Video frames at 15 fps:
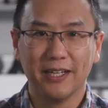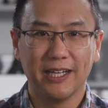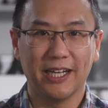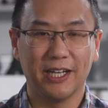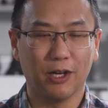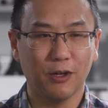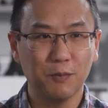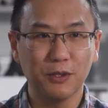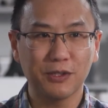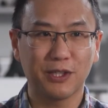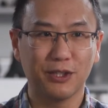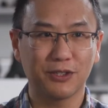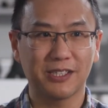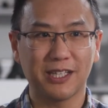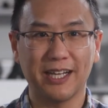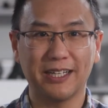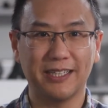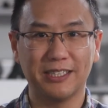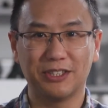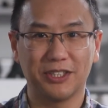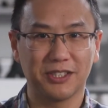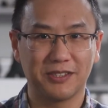it almost looks like
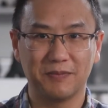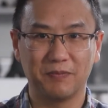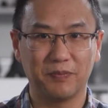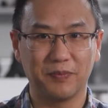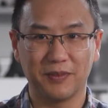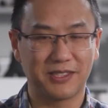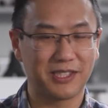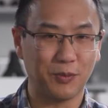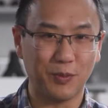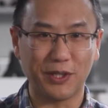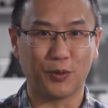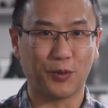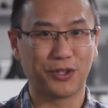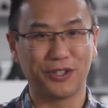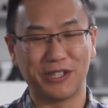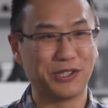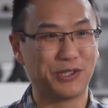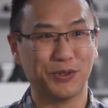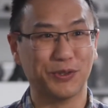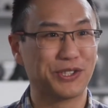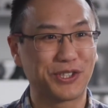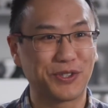it's just someone ordered a
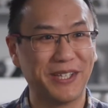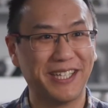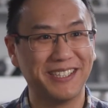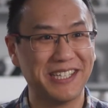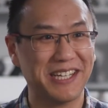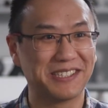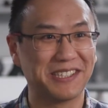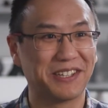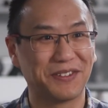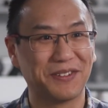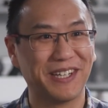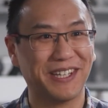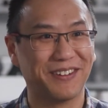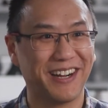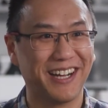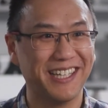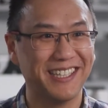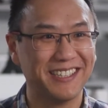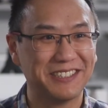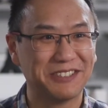dual screen Tesla 3, right?